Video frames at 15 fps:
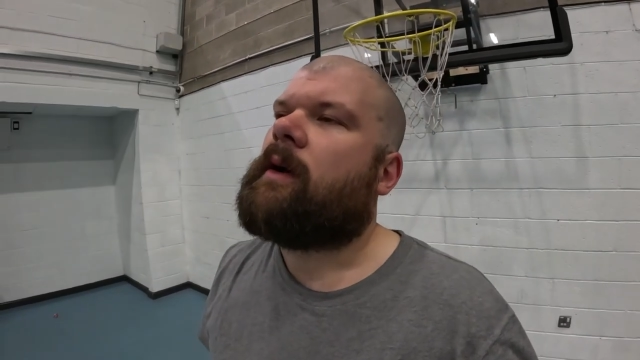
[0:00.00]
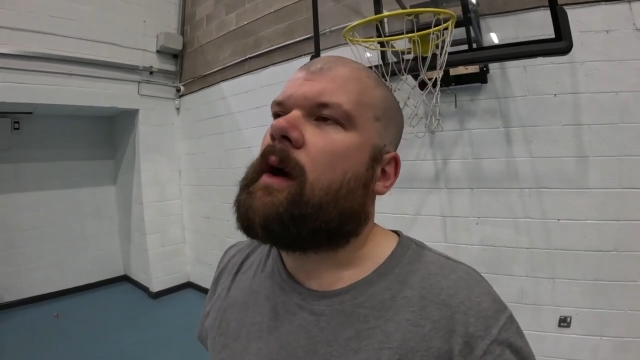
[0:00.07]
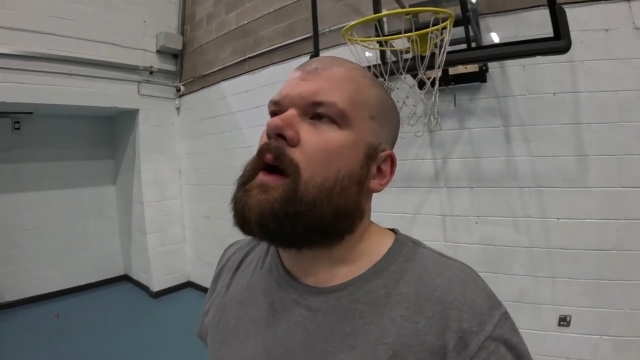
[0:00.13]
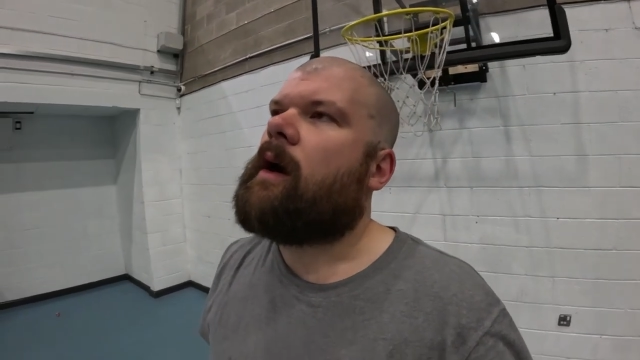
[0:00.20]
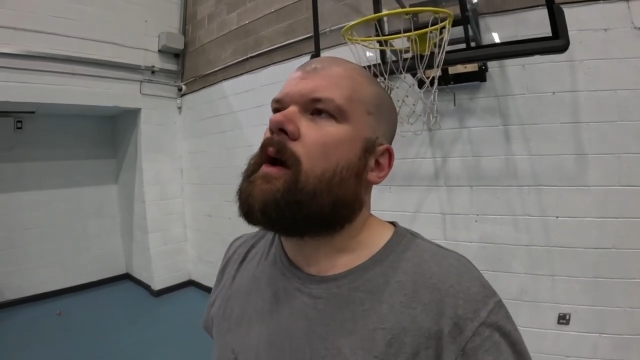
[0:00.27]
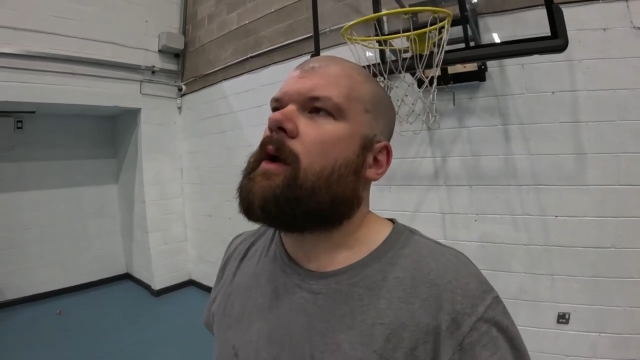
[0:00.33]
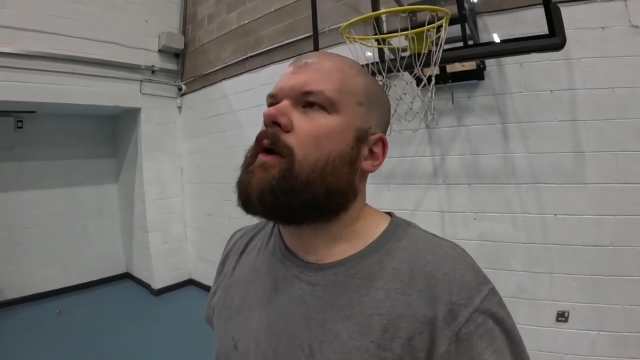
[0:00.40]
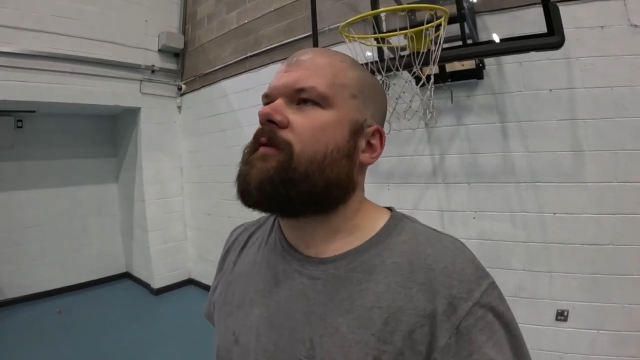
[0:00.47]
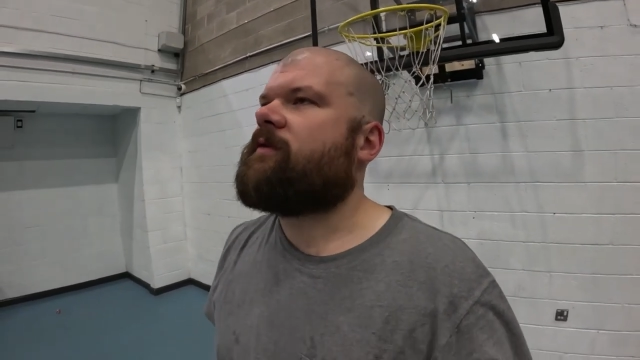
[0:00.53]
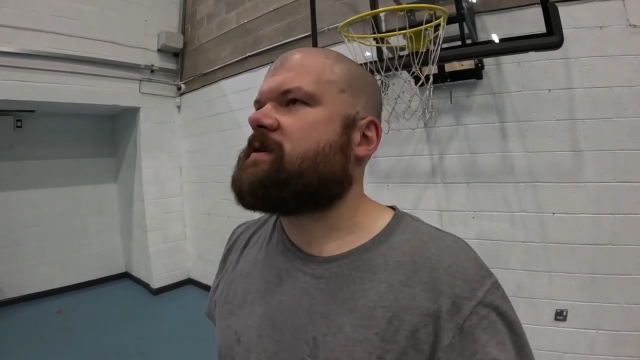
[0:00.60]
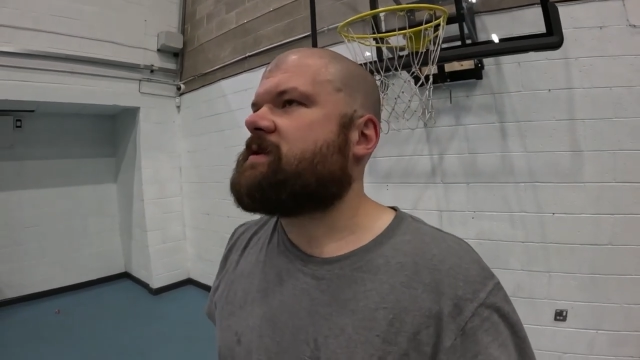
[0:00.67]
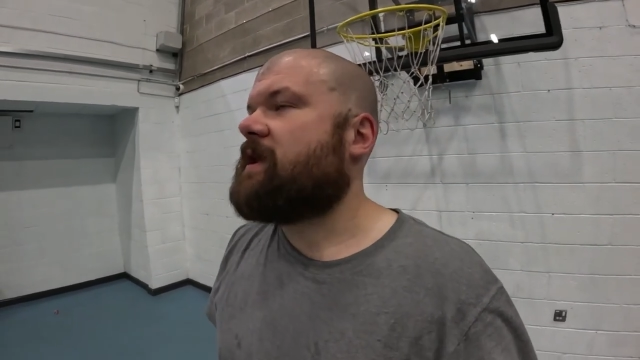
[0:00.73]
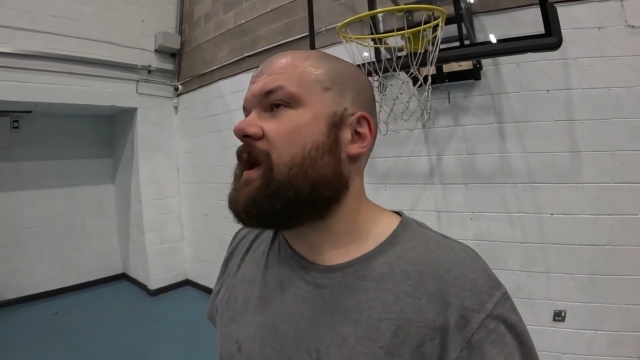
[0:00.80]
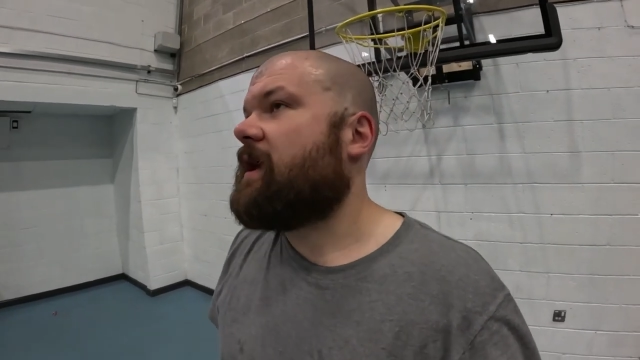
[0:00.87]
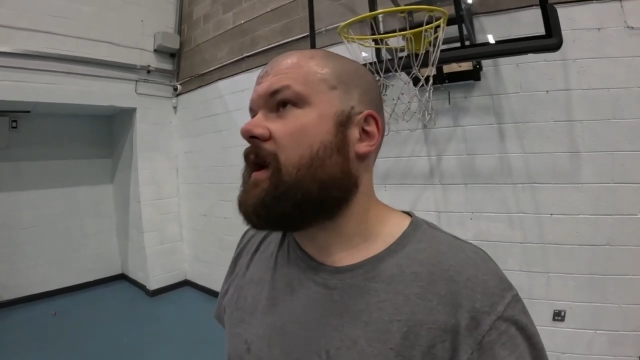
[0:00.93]
And
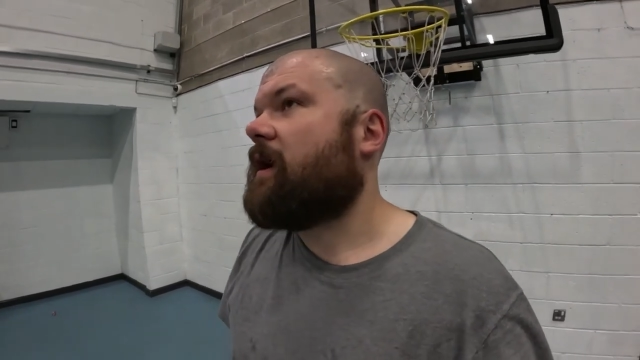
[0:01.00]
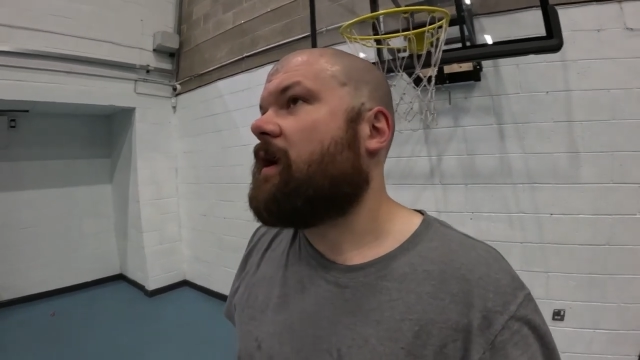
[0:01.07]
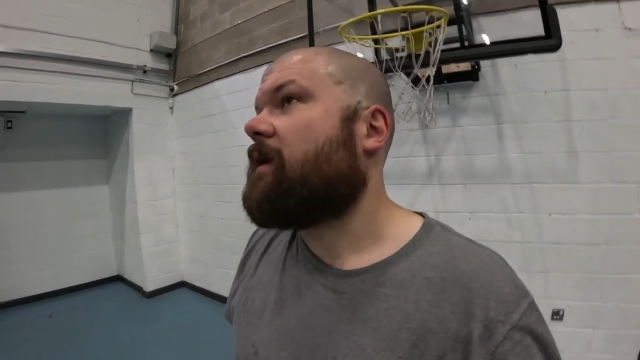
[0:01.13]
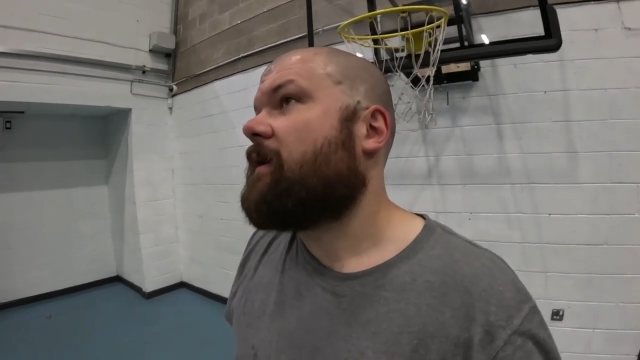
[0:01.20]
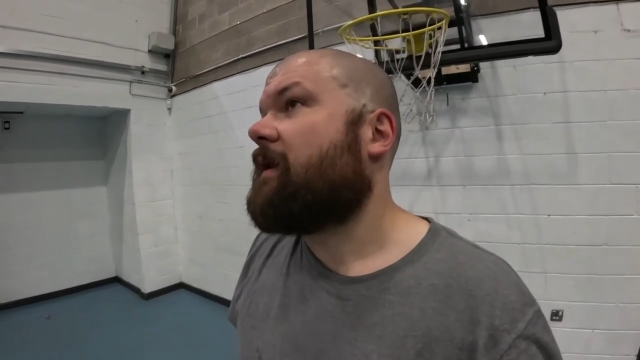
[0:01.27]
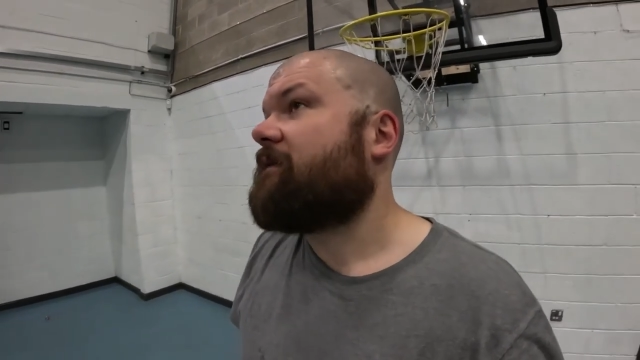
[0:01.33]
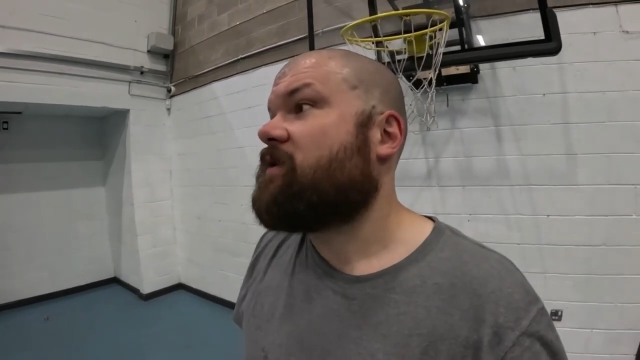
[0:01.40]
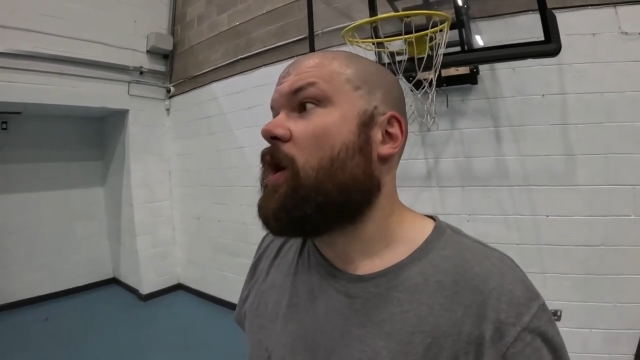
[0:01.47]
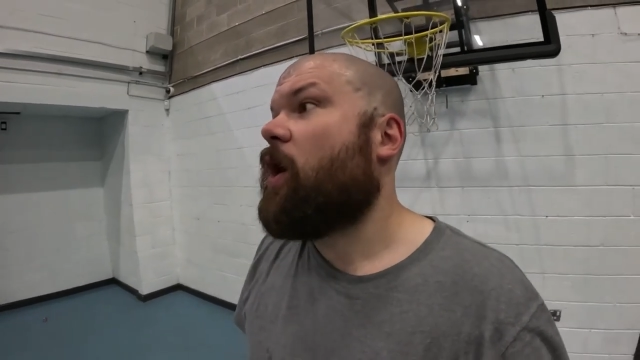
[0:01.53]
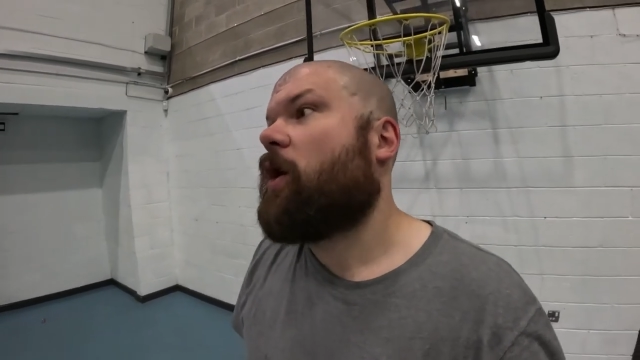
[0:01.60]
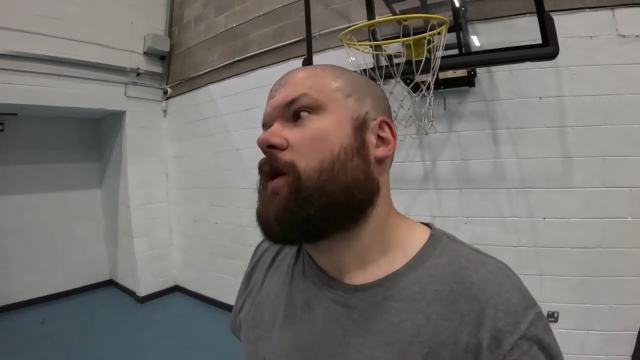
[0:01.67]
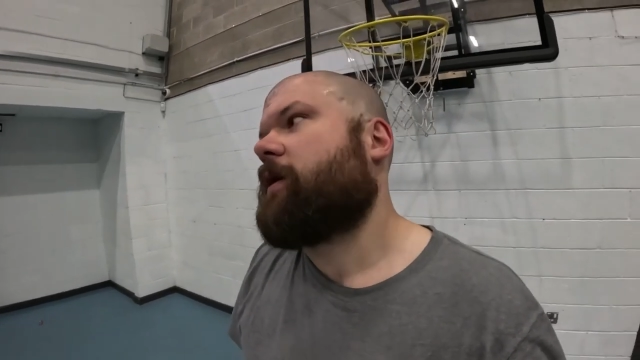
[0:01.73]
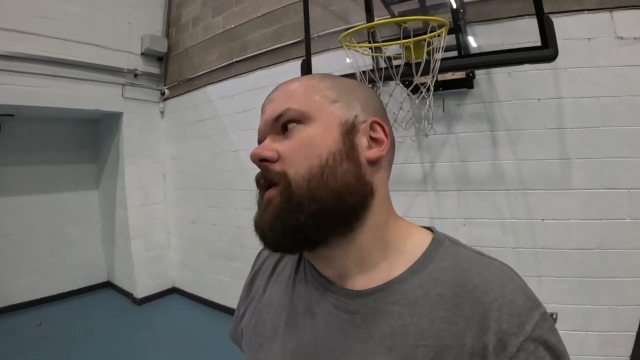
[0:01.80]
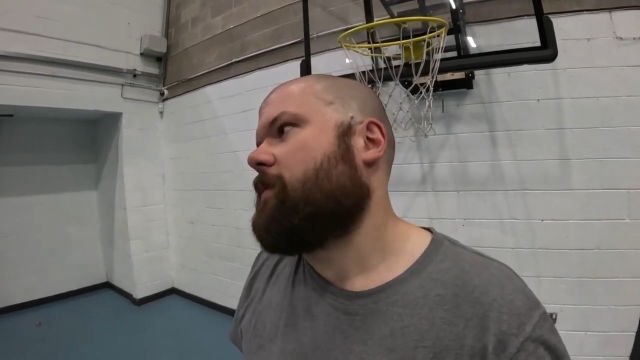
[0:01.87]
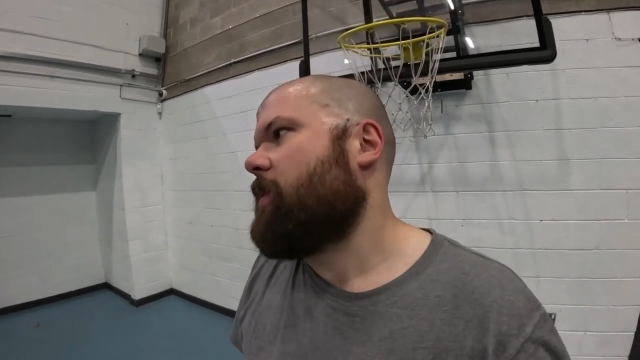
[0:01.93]
obviously, I have to
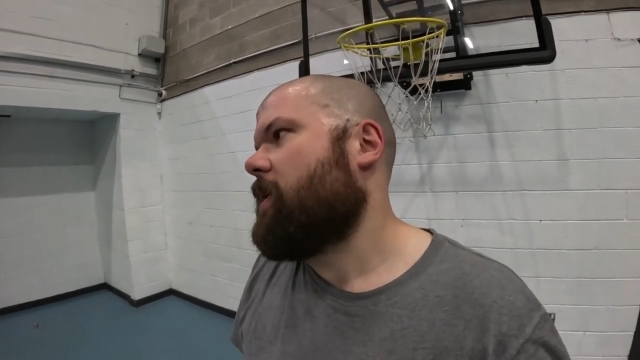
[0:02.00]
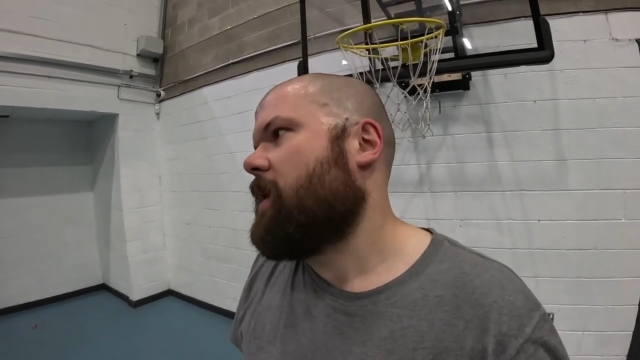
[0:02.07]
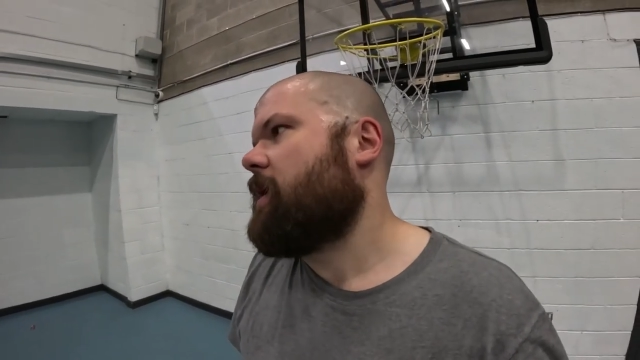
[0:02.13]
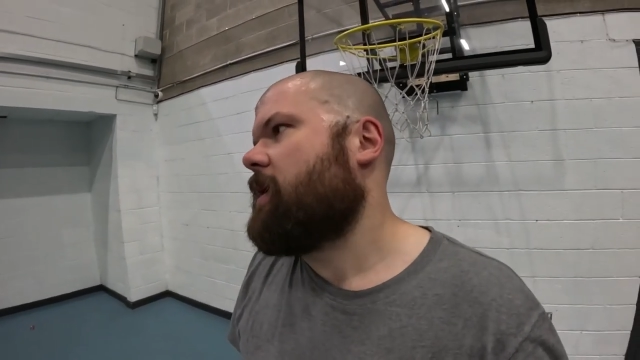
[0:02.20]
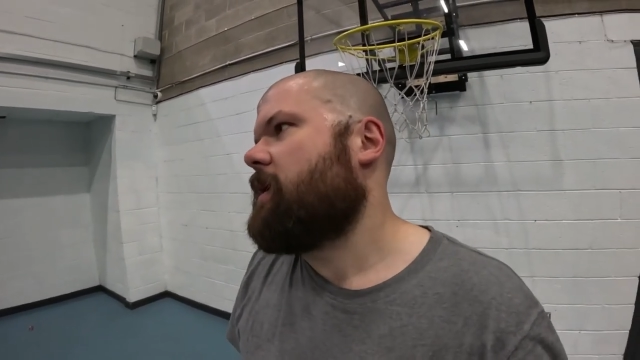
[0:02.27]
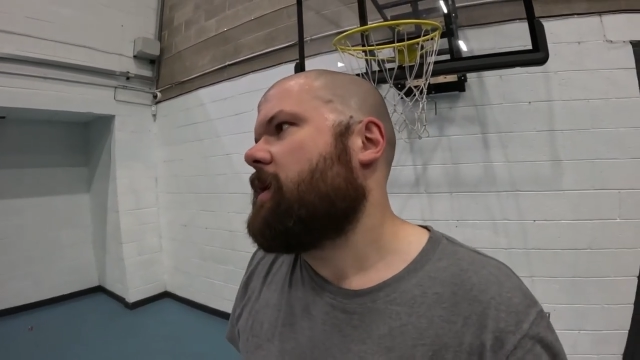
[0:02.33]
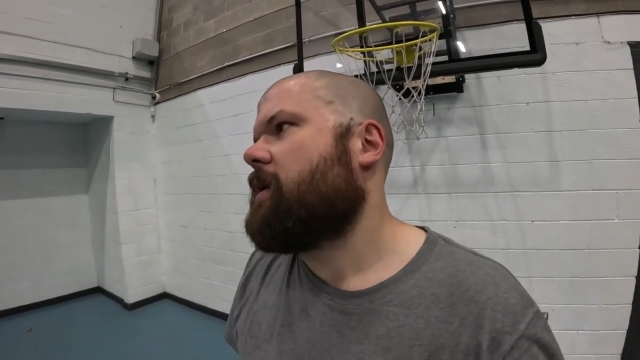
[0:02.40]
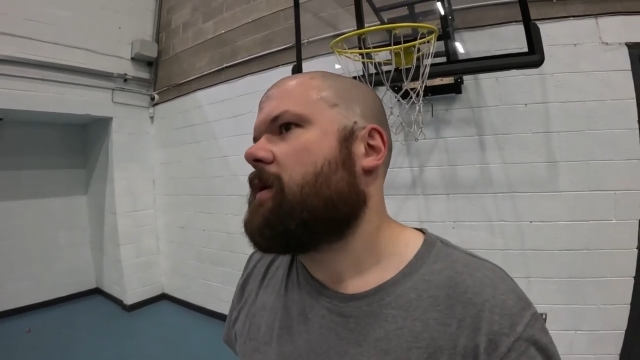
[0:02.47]
occupy